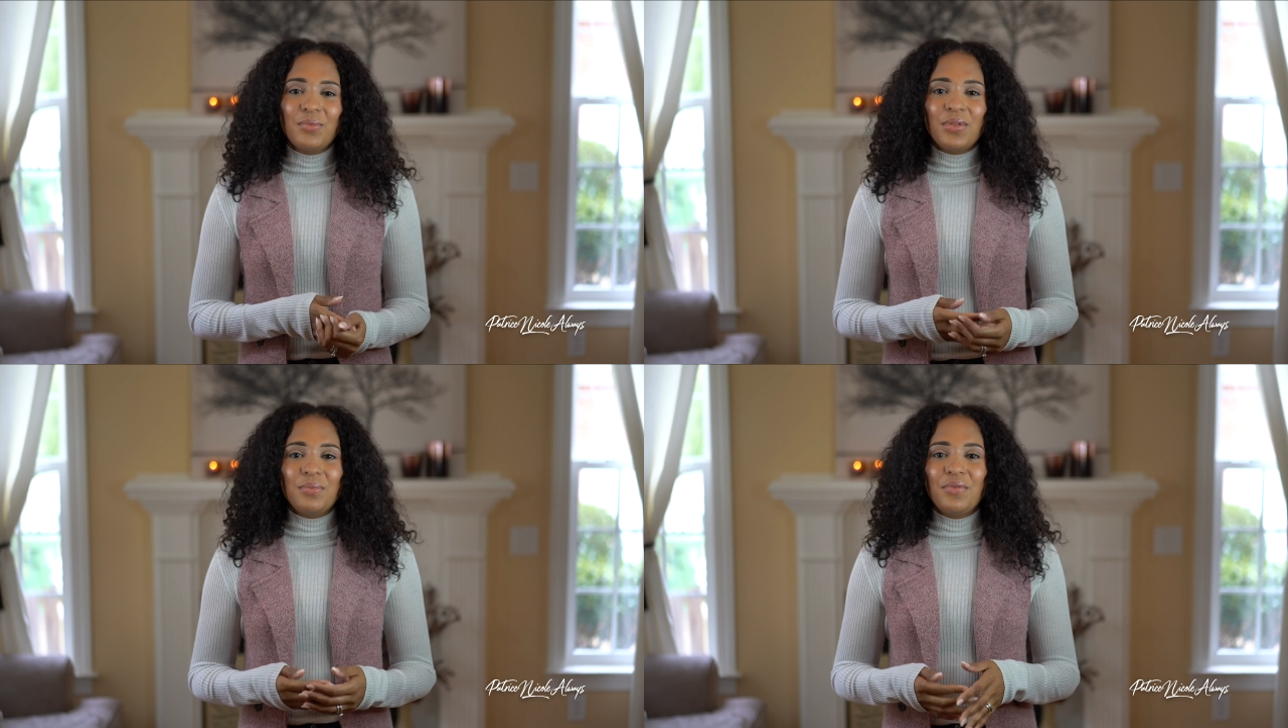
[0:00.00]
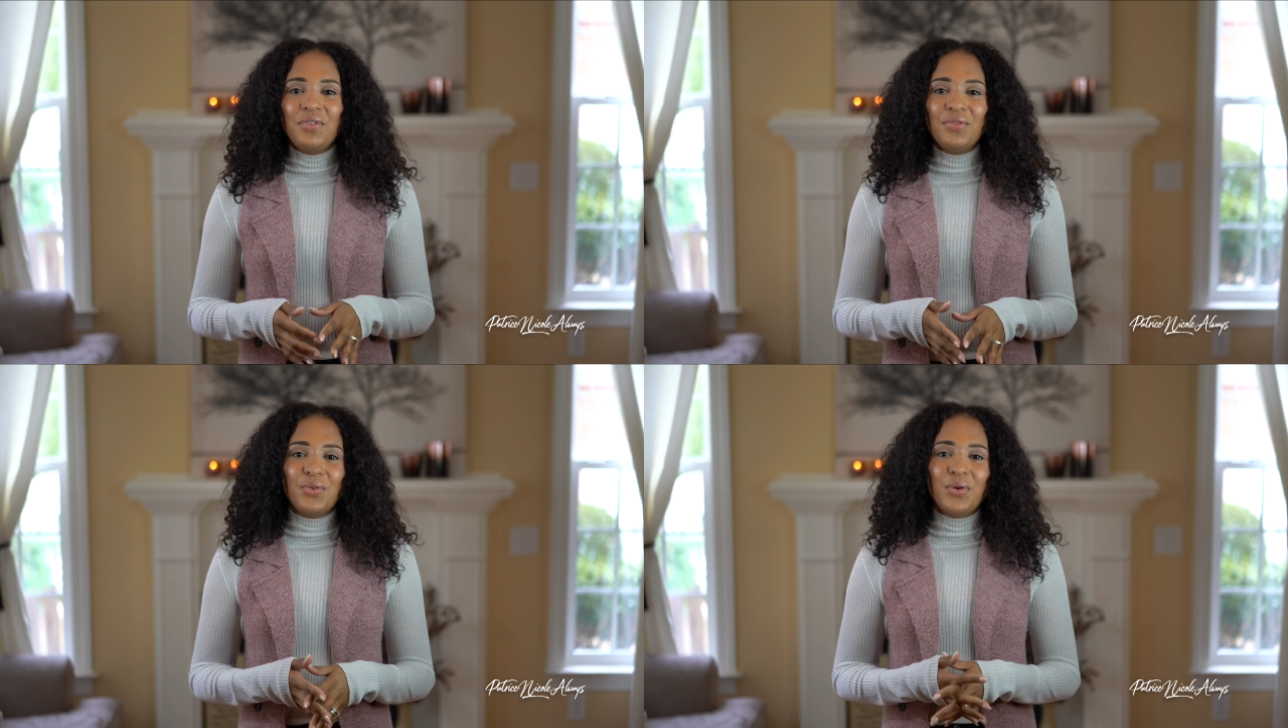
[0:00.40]
with
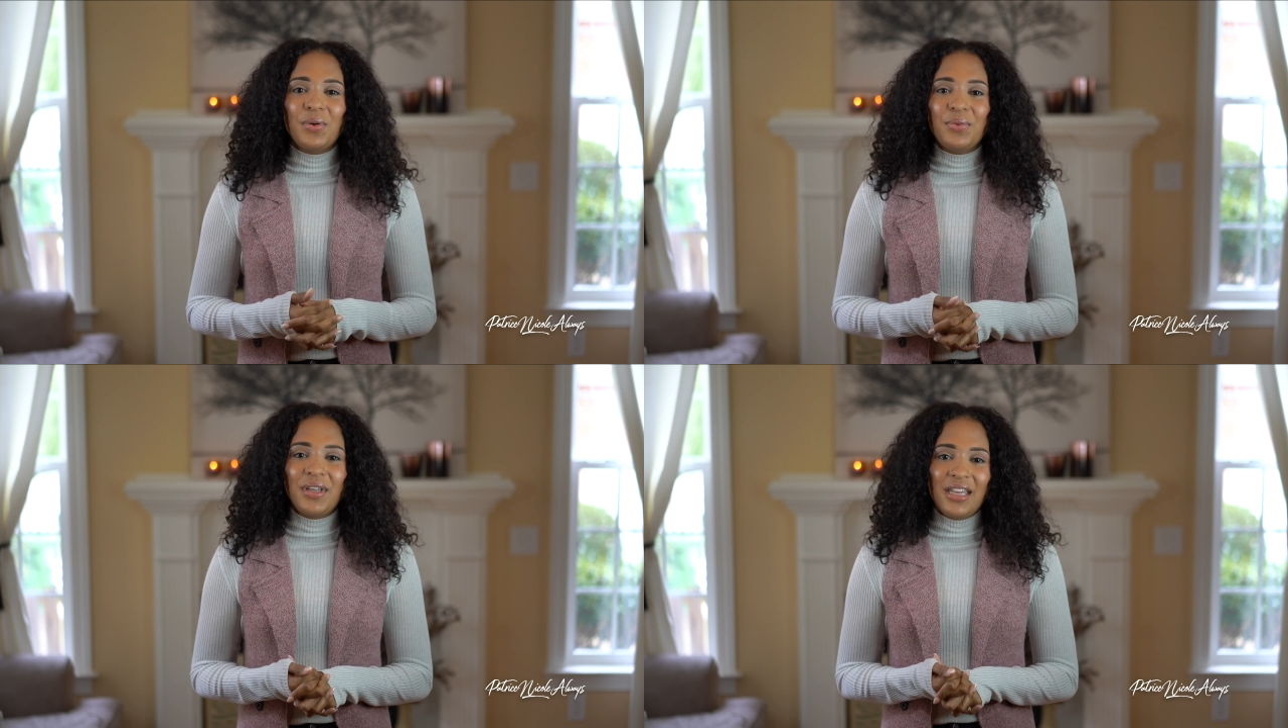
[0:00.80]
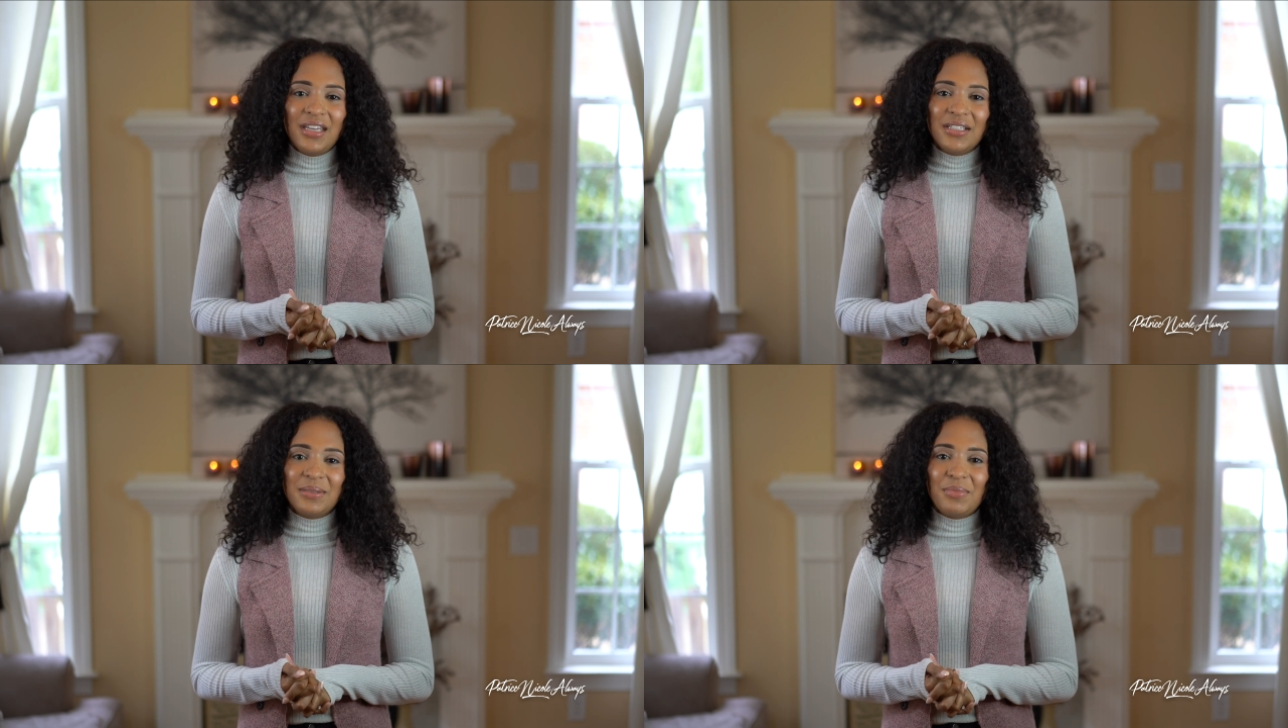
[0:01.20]
moving forward with
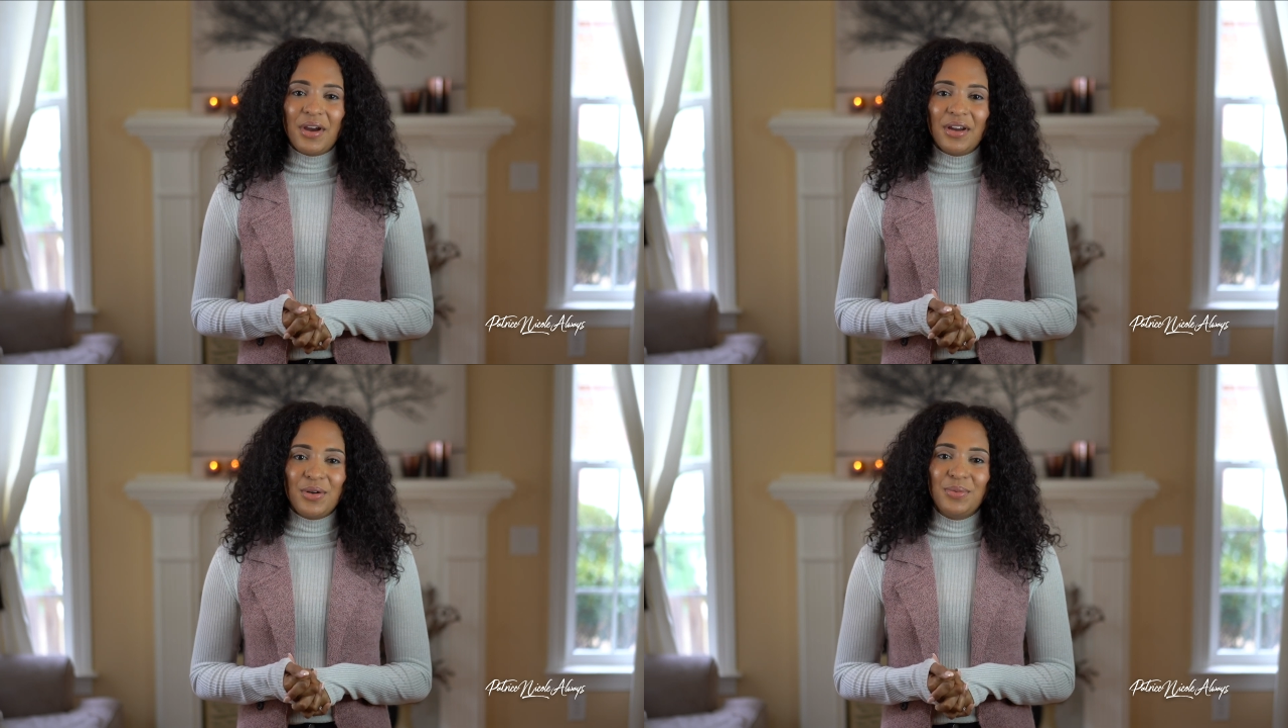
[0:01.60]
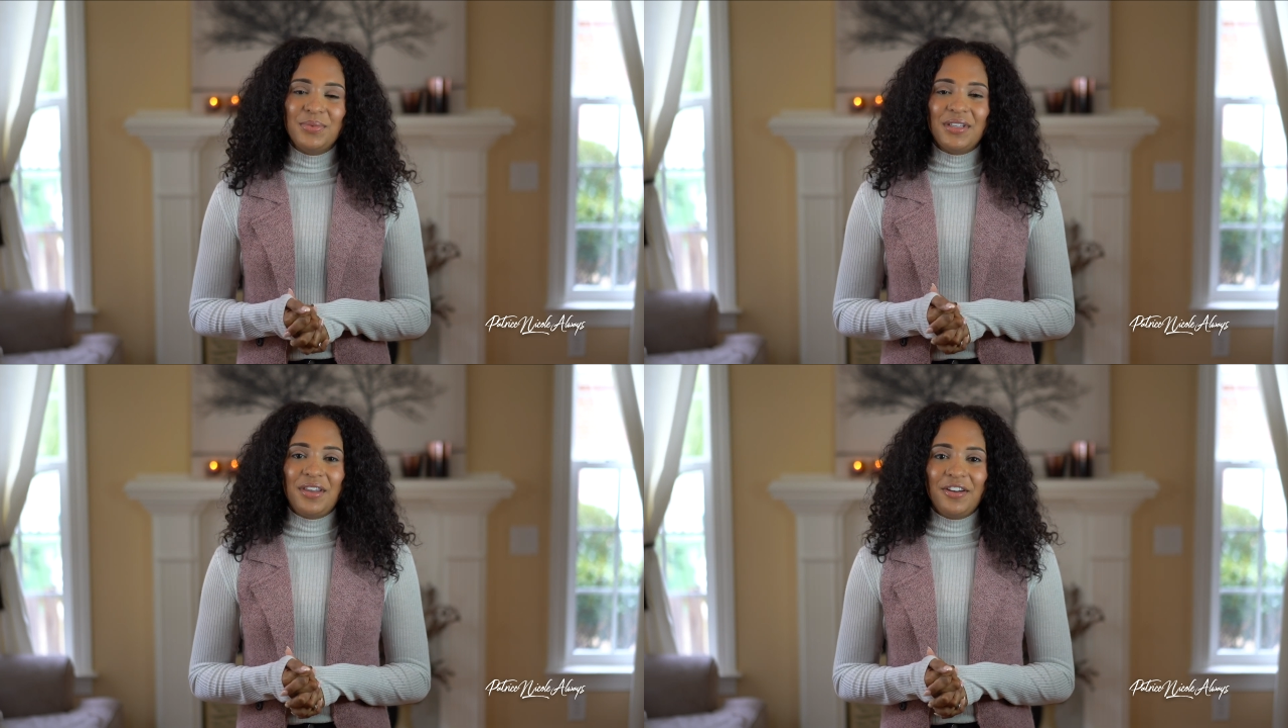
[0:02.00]
getting a smart home
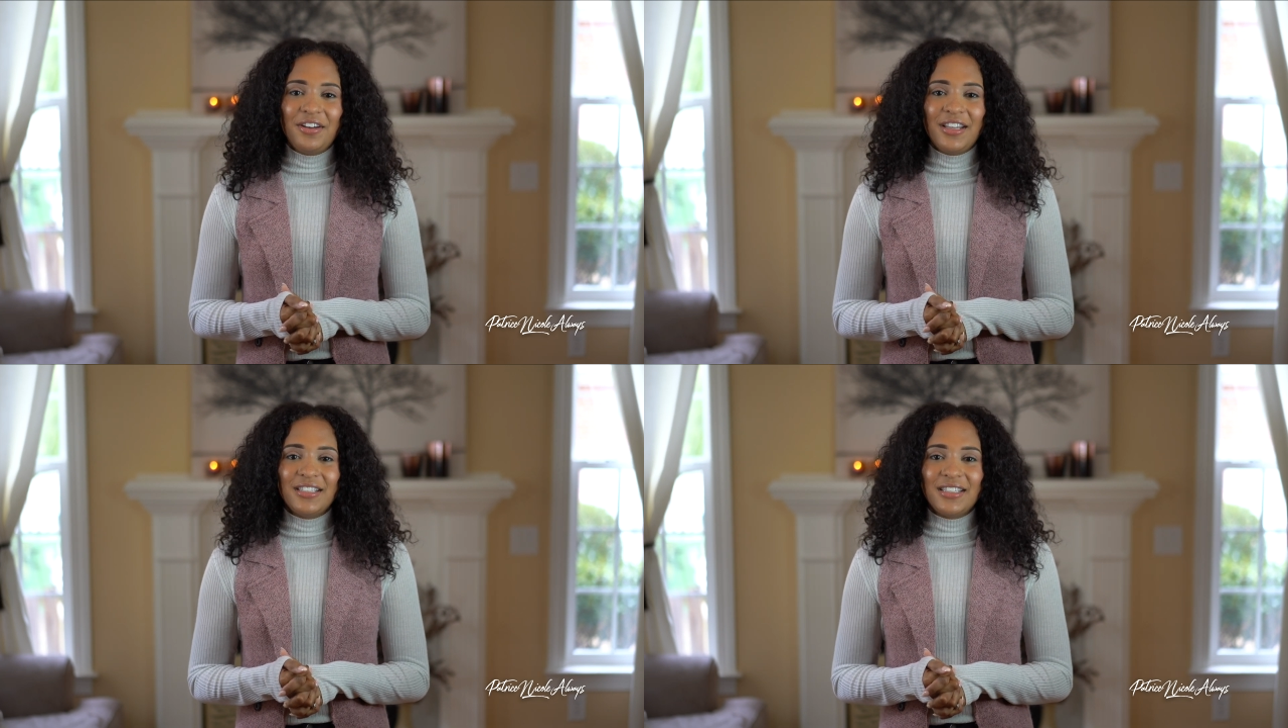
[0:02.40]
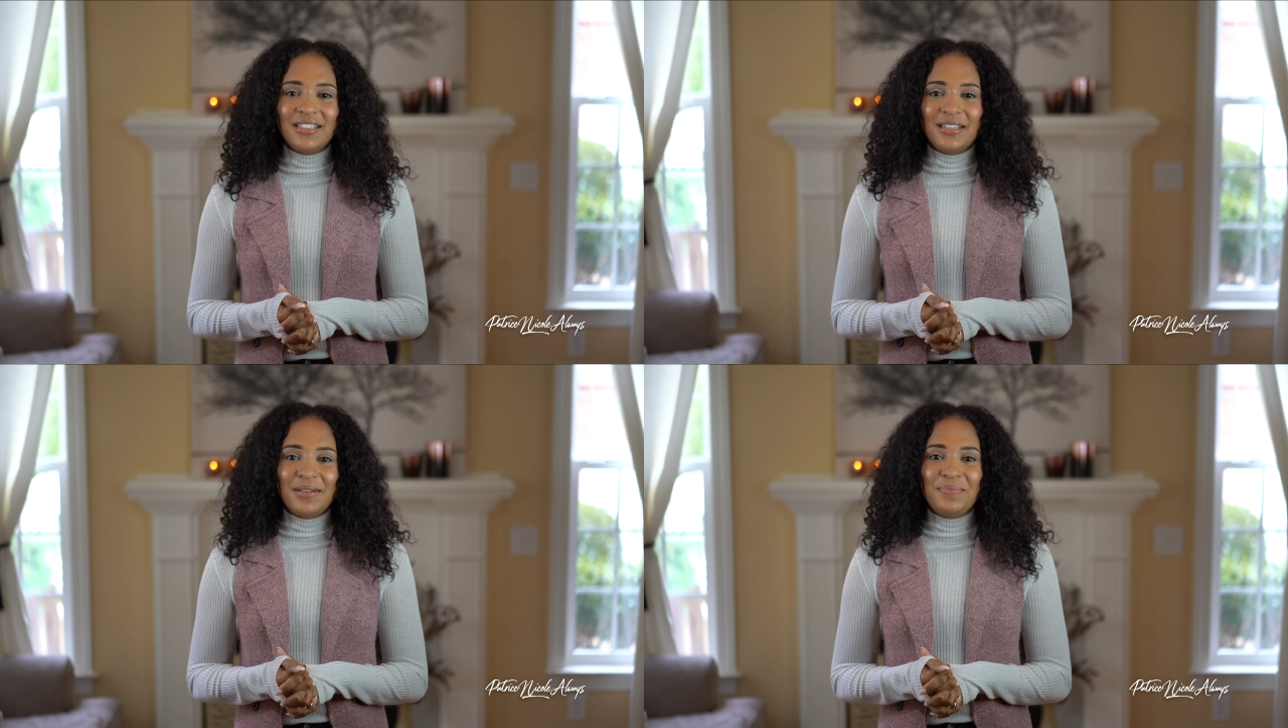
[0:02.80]
security
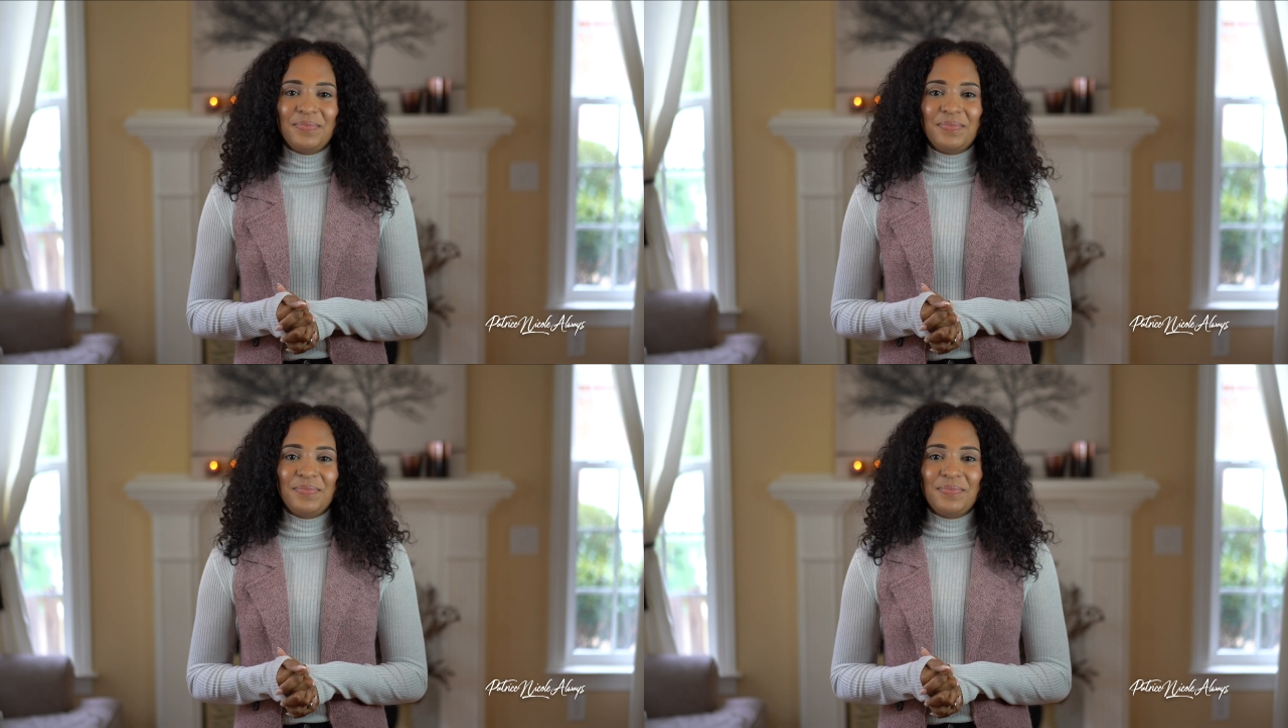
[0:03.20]
system.